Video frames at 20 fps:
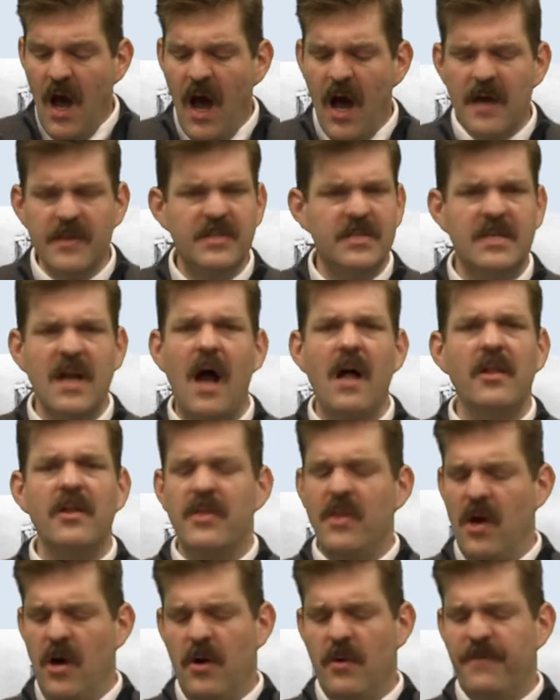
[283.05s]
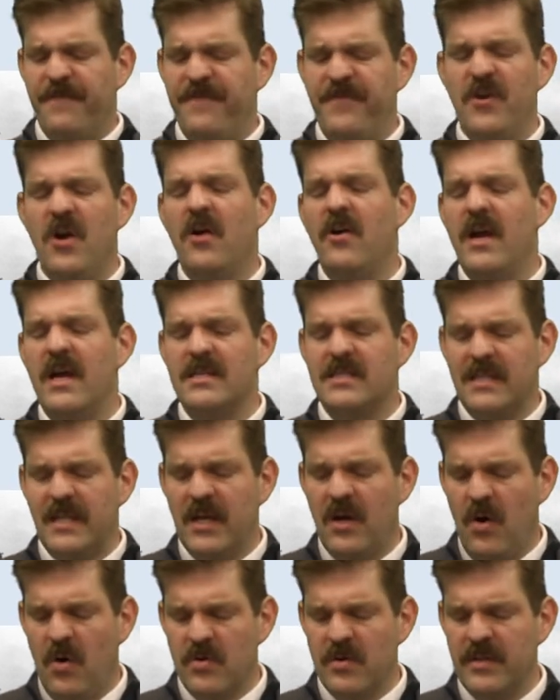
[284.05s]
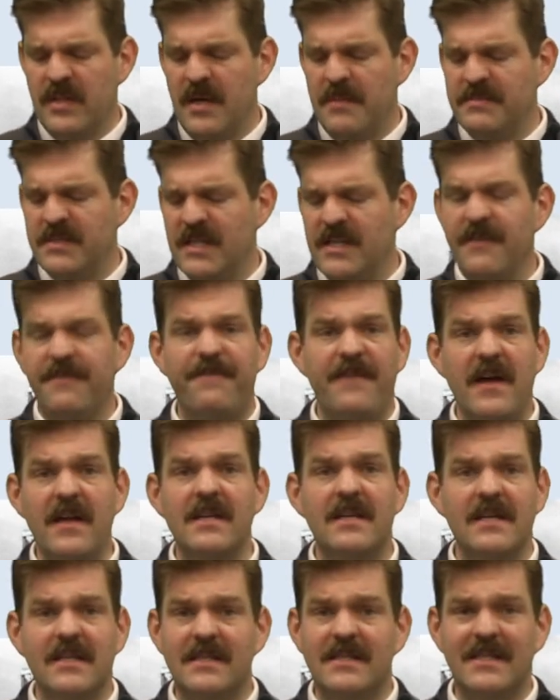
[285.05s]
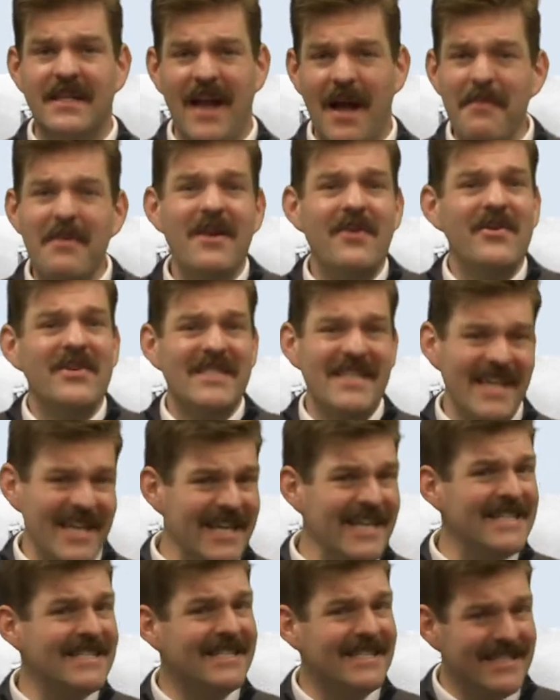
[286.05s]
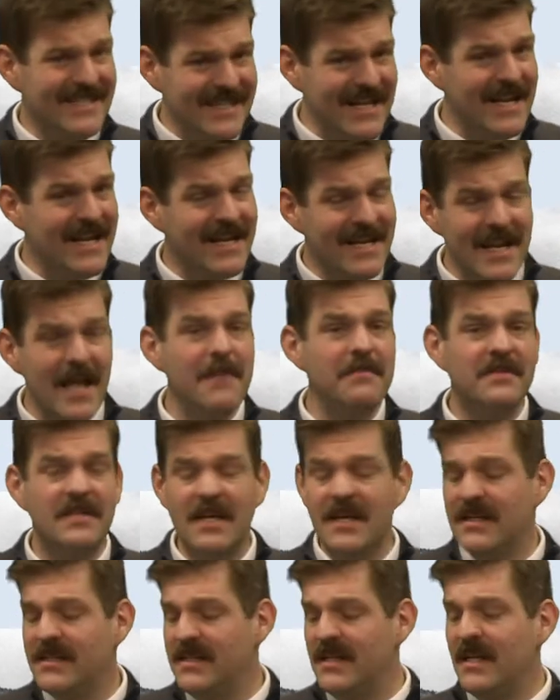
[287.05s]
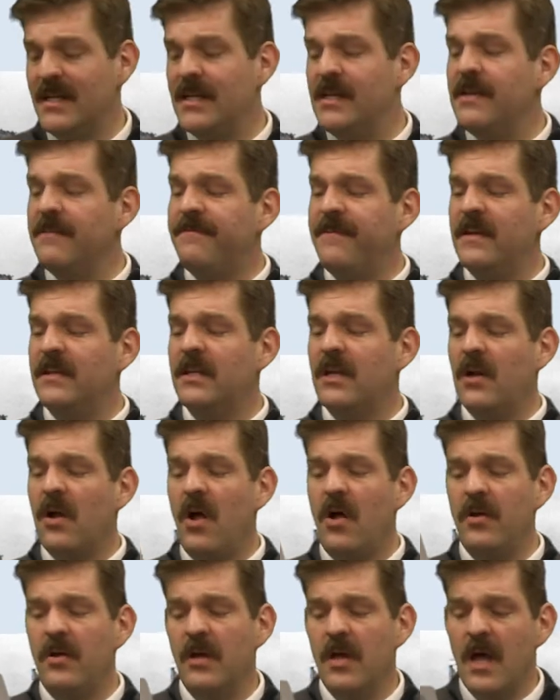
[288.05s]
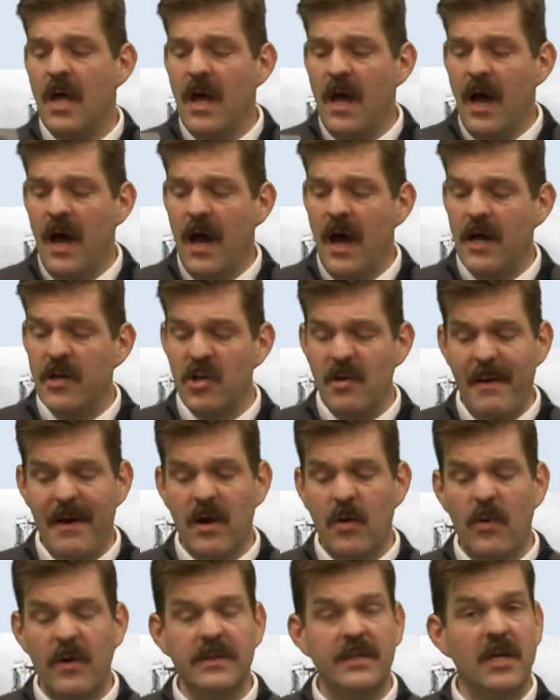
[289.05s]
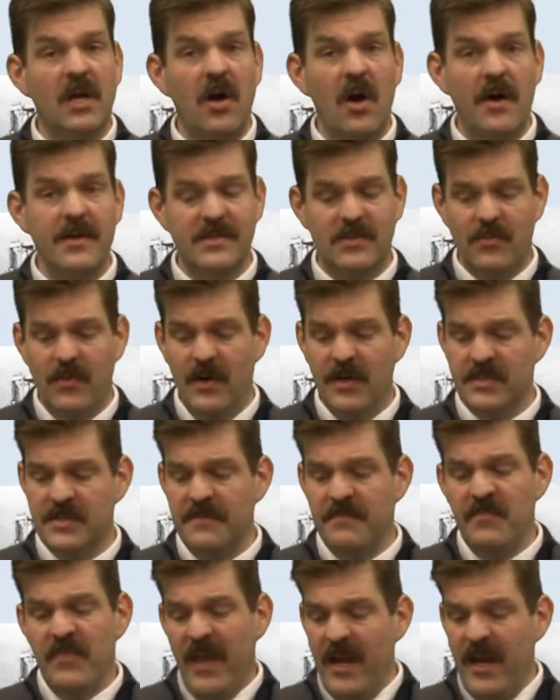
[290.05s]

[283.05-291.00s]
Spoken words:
Stalin, though, furiously ordered them to defend his city. I mean, it was his city, namesake city, and defended it all no matter what the cost was.